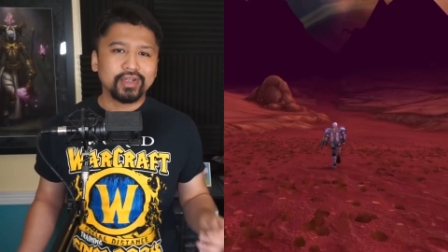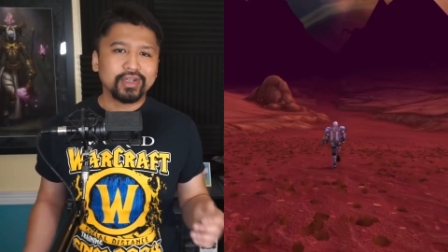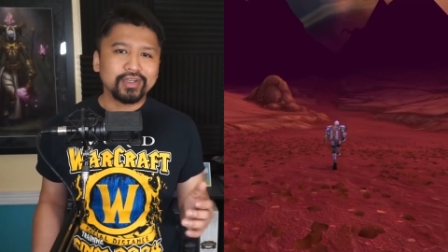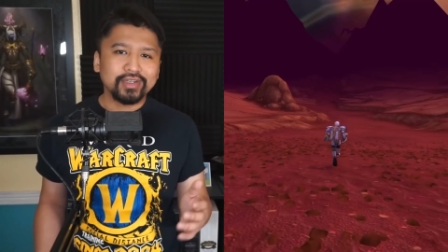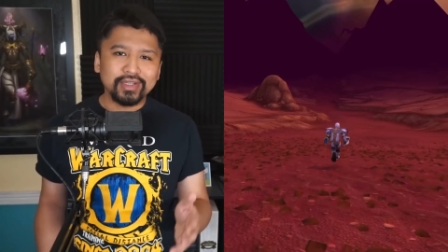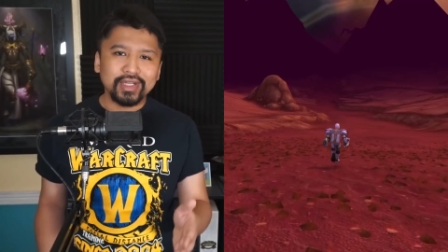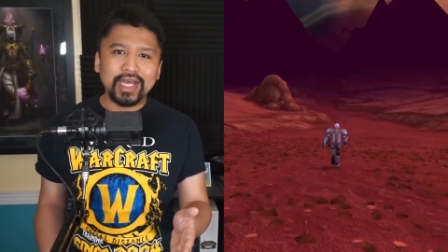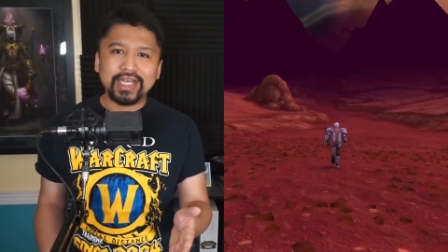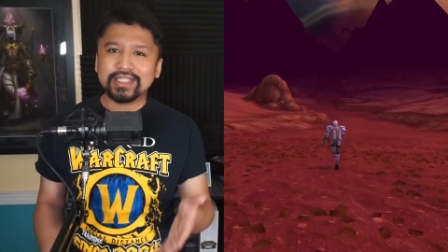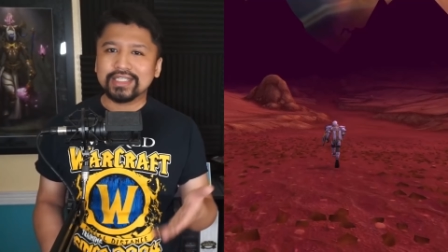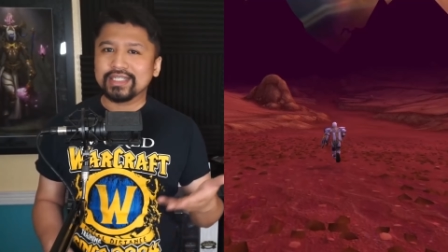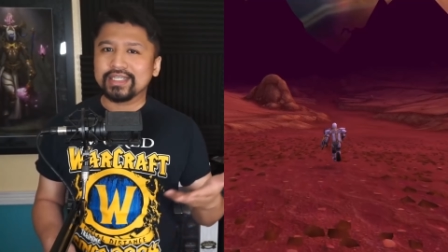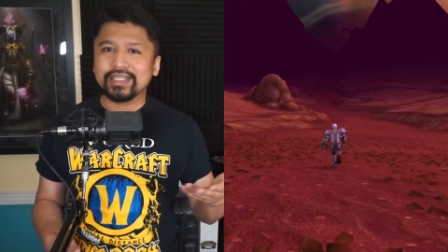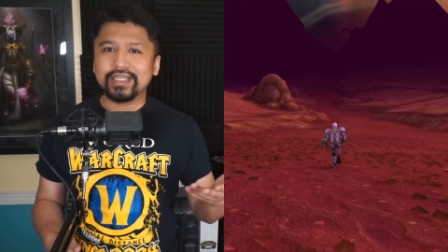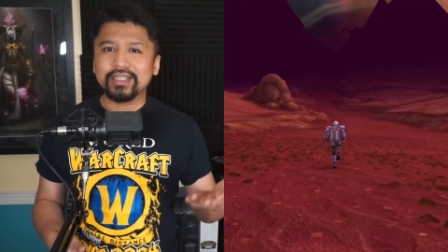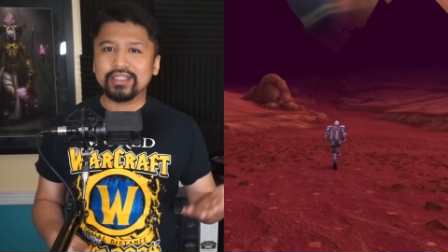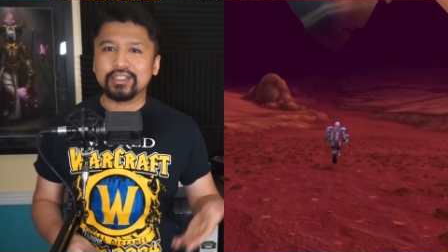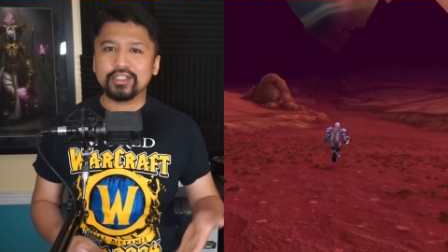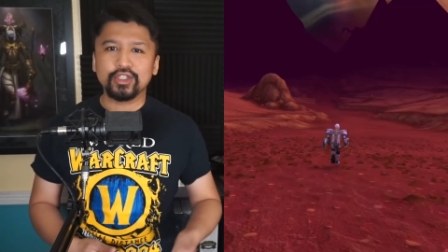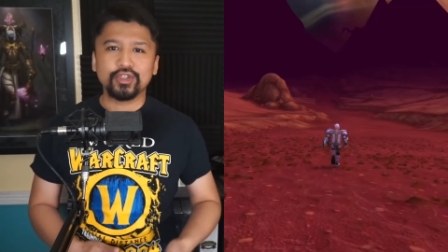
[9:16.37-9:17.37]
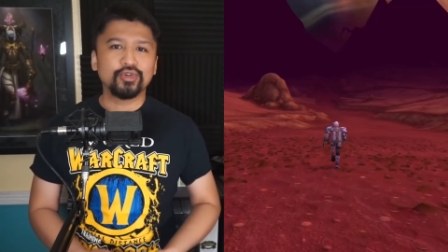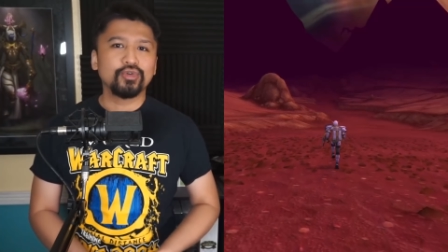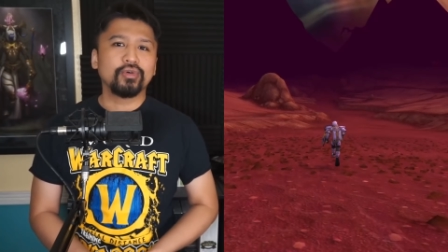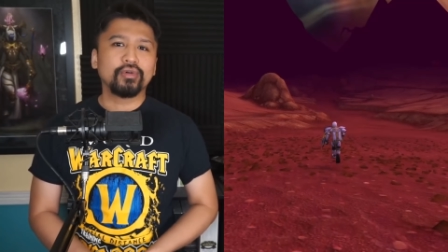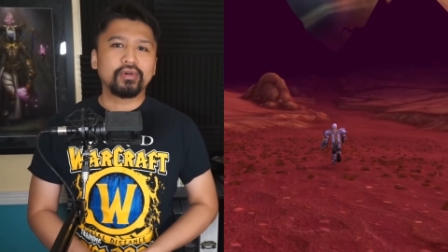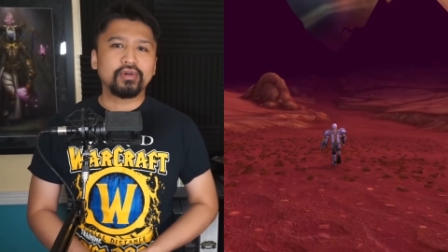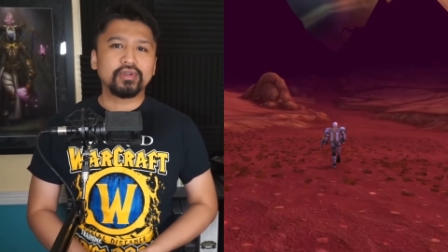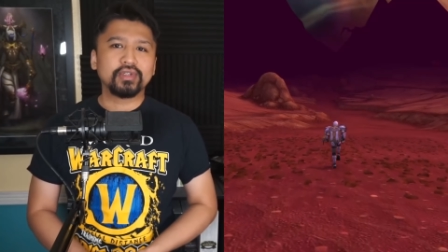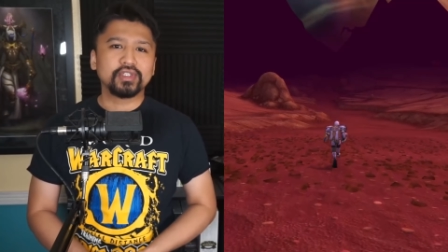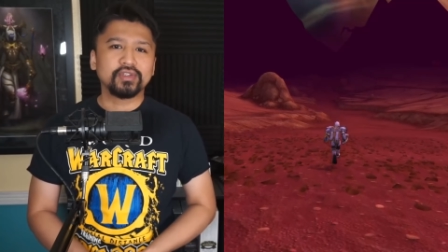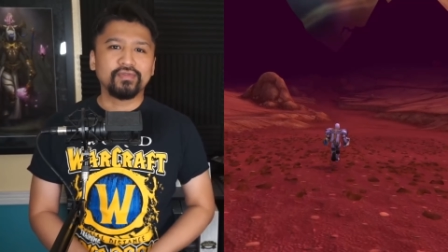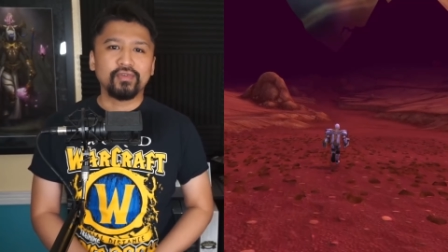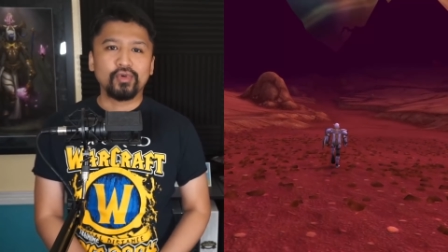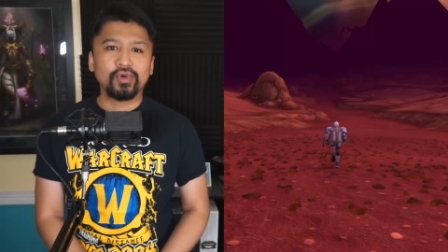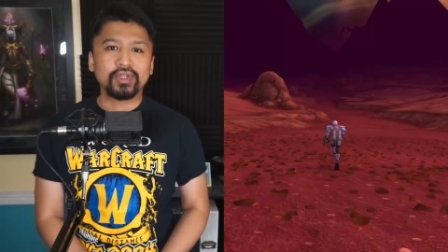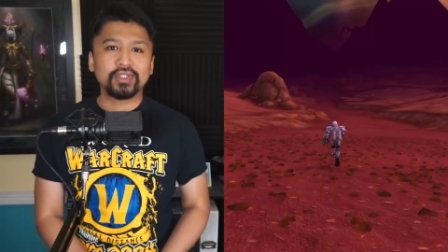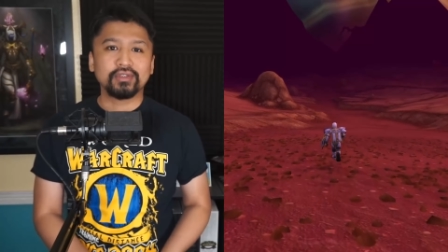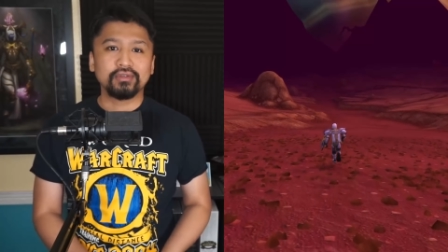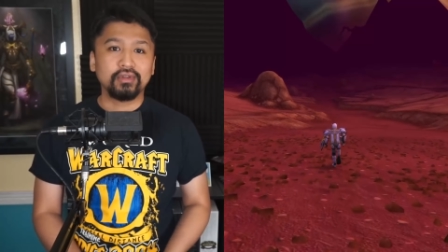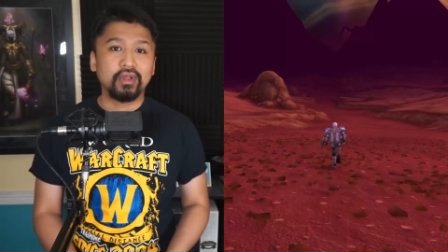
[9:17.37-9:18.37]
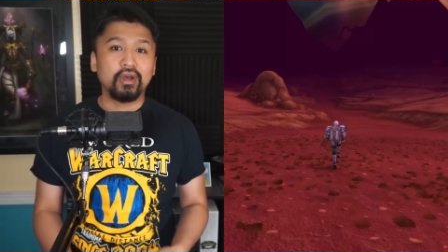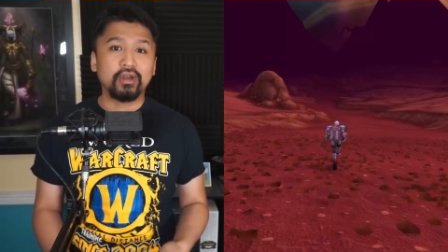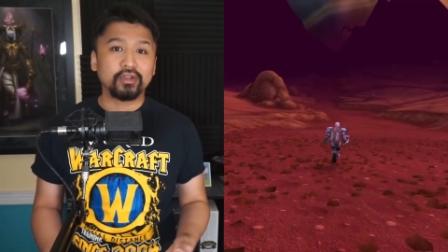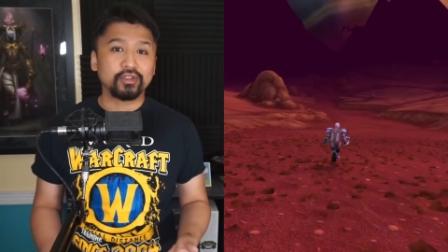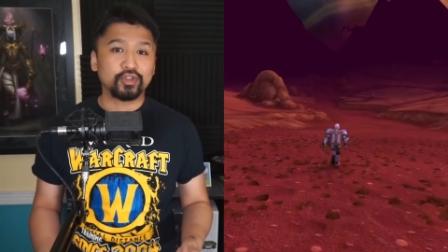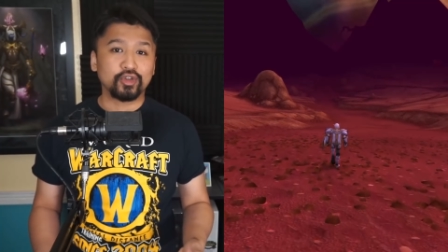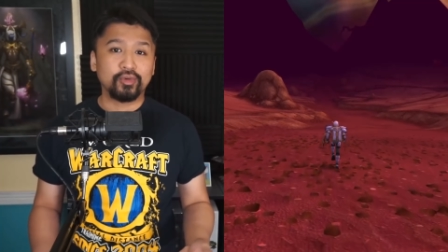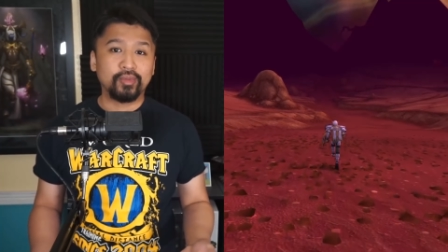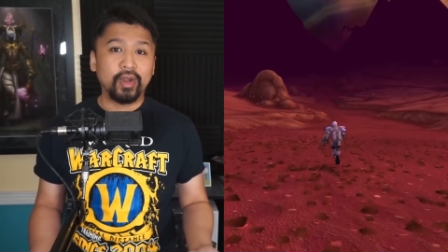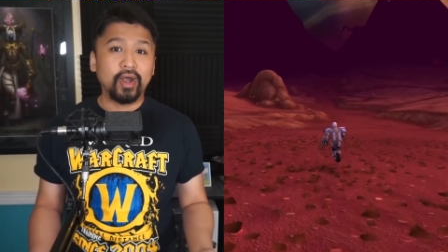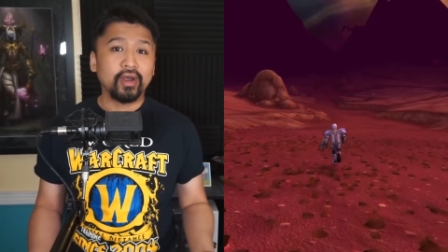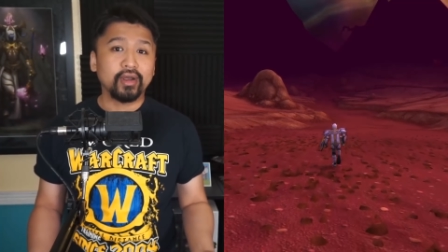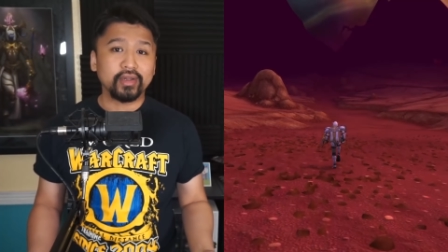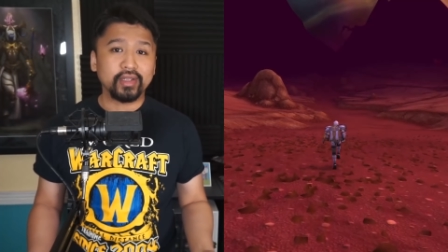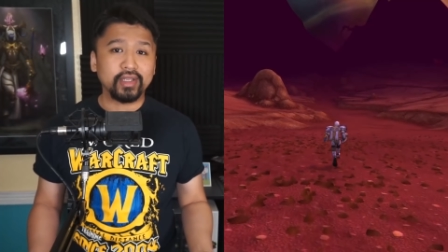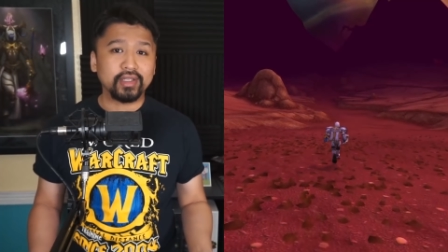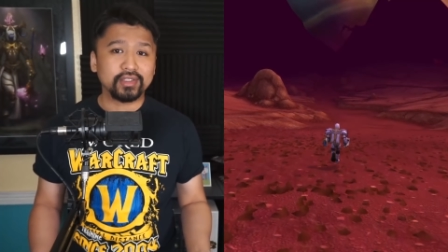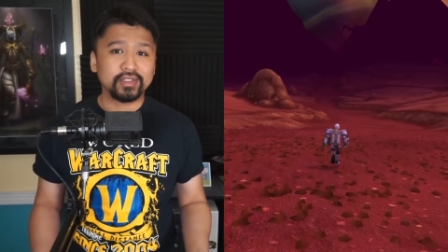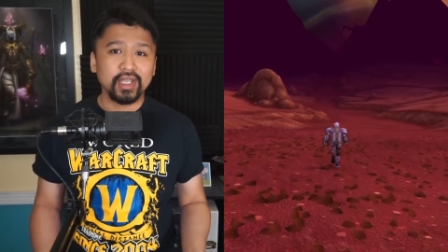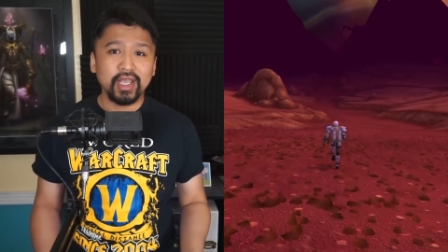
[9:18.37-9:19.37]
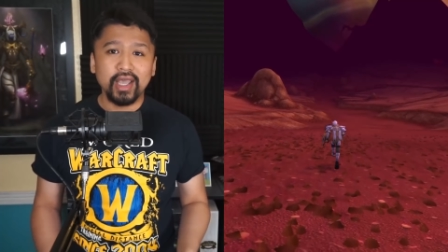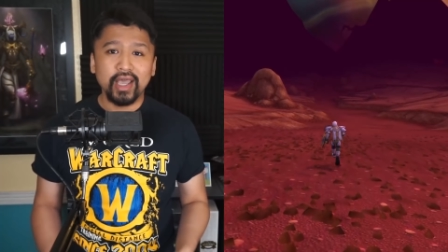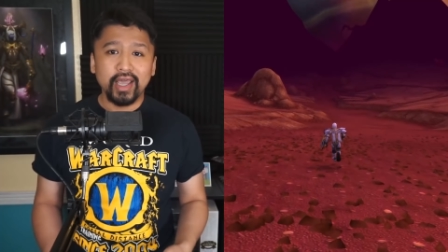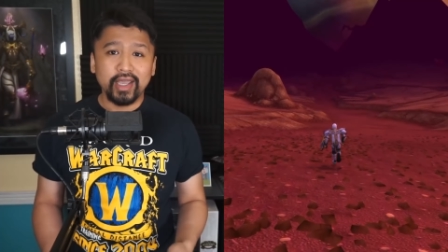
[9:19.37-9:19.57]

Classic endures for its long-term audience,